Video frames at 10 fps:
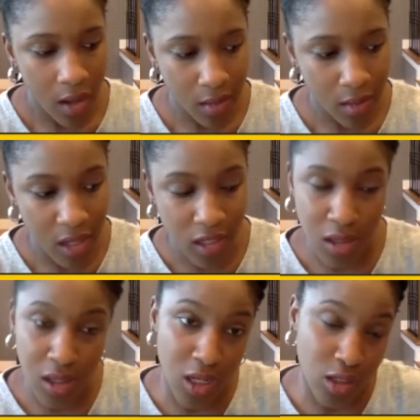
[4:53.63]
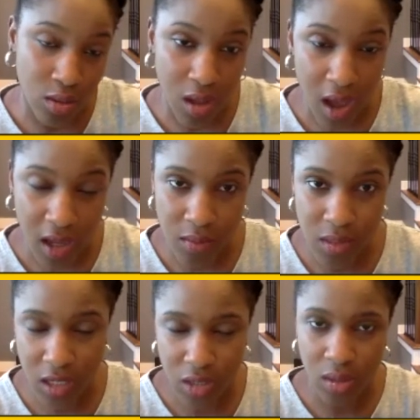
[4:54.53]
that these are the items
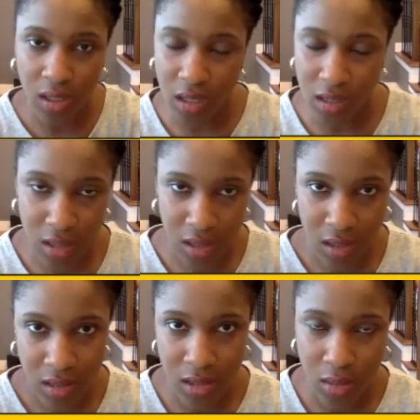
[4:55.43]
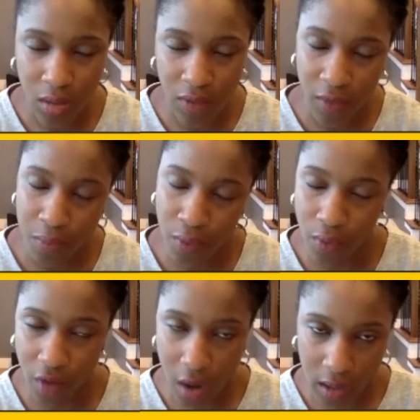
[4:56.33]
that you needed to sort of
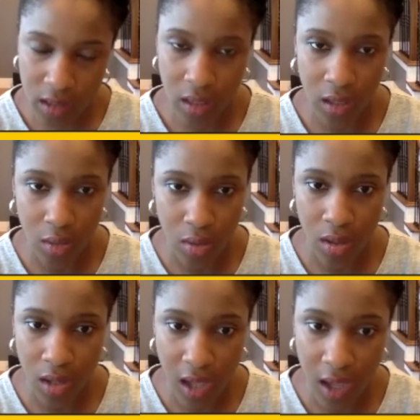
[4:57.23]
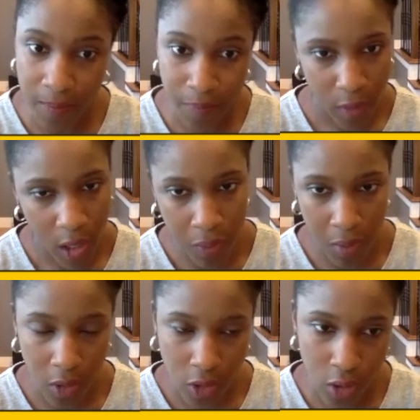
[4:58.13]
improve on in order to get a
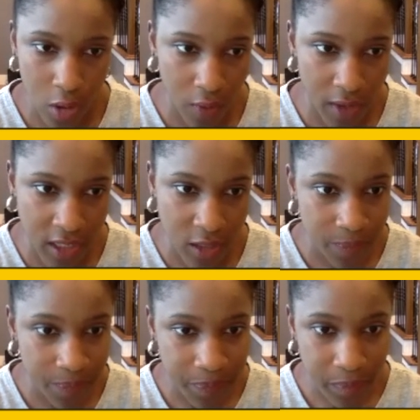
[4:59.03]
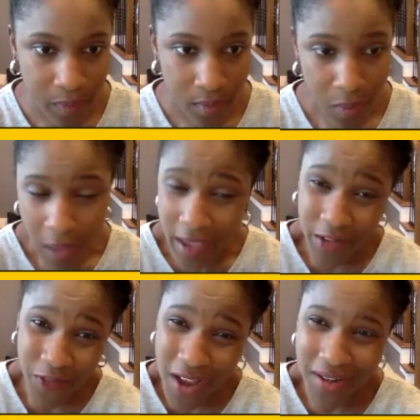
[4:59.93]
promotion or a raise.
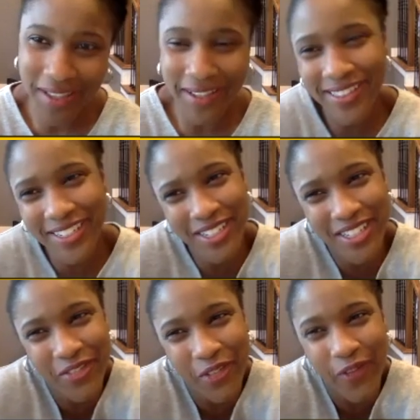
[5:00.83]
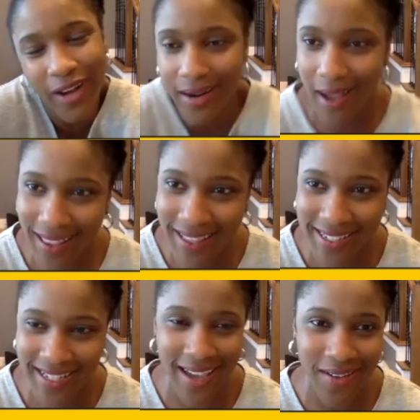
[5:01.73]
And finally, this is just for fun. I
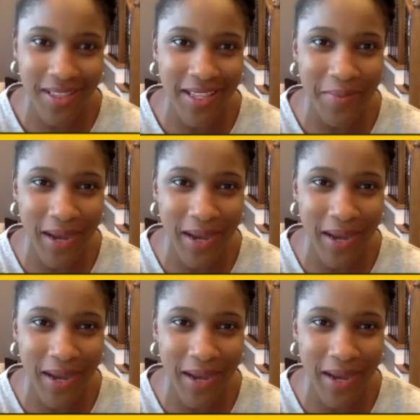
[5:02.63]
like to calculate my